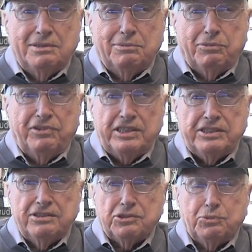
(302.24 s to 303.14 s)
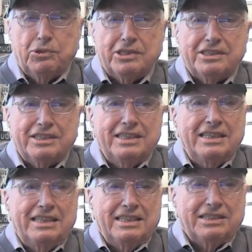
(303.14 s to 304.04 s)
professional sports
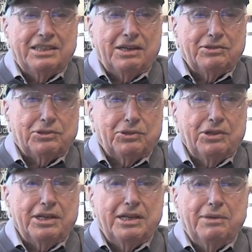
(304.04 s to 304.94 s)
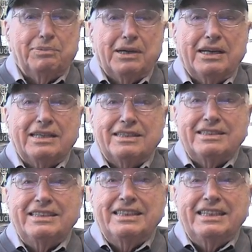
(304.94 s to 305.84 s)
as i was growing up i
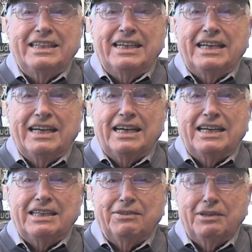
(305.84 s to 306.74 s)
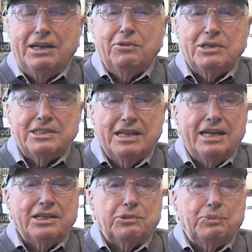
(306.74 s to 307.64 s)
I really was not
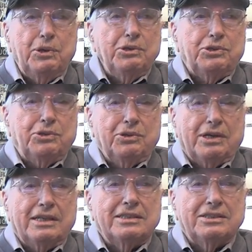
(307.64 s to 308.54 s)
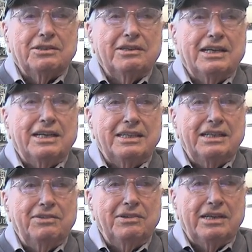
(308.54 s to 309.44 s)
exposed to it, so I
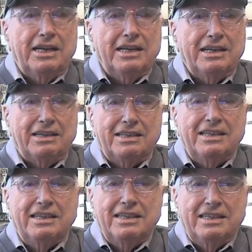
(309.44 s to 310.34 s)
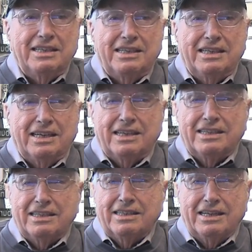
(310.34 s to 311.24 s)
never had a.
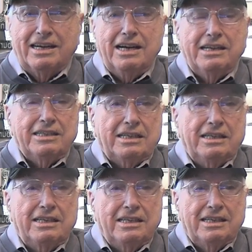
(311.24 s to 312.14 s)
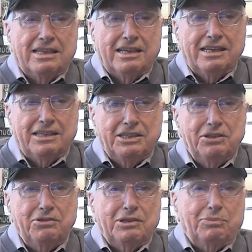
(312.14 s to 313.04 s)
Uh, I hardly, hardly
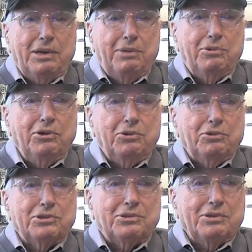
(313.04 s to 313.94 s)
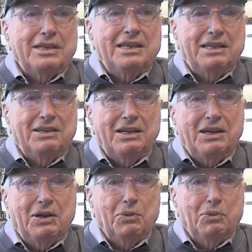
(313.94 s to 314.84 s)
knew what Babe Ruth was,
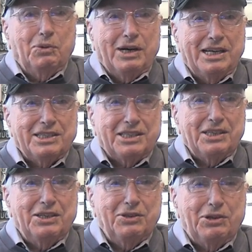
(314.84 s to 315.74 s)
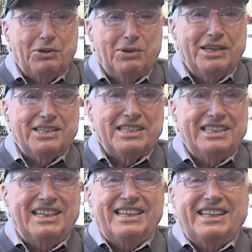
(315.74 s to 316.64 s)
was and who he was, and